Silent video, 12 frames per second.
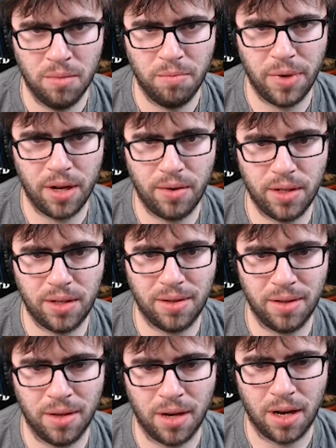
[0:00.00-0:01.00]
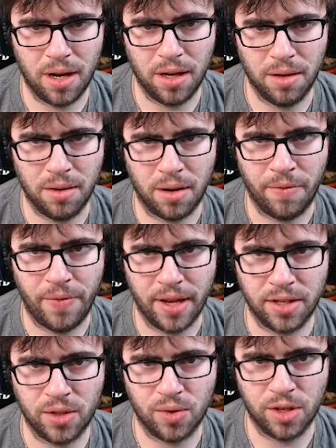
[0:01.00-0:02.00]
We know he's our face
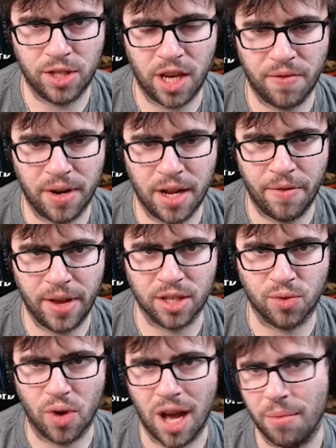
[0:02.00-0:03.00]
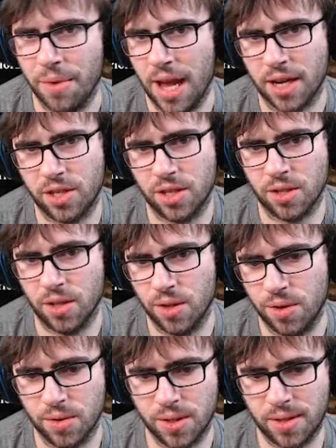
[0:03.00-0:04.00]
is sort of safe right now. If he has Grom, we actually just
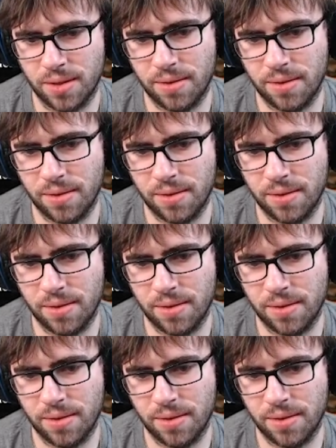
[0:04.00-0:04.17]
lose.